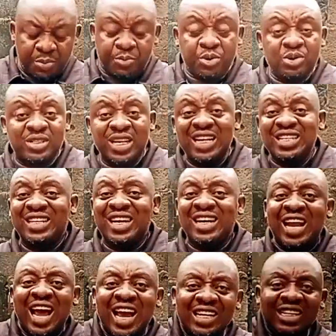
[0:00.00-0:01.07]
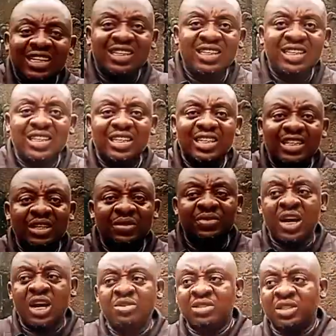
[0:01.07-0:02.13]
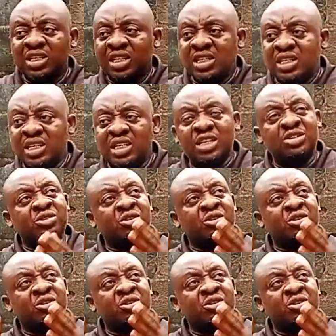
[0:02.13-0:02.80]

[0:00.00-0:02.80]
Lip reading: process the lime? If you are using it in a